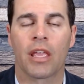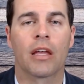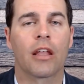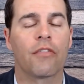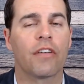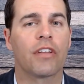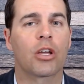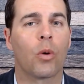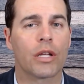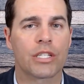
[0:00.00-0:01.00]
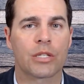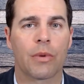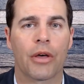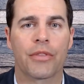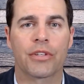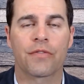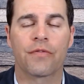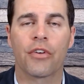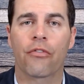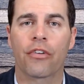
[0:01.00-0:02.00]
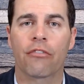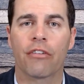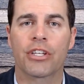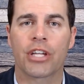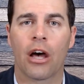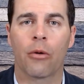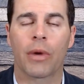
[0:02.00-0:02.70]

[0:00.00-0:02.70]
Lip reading: Now, if you have any questions about this, feel free to reach out.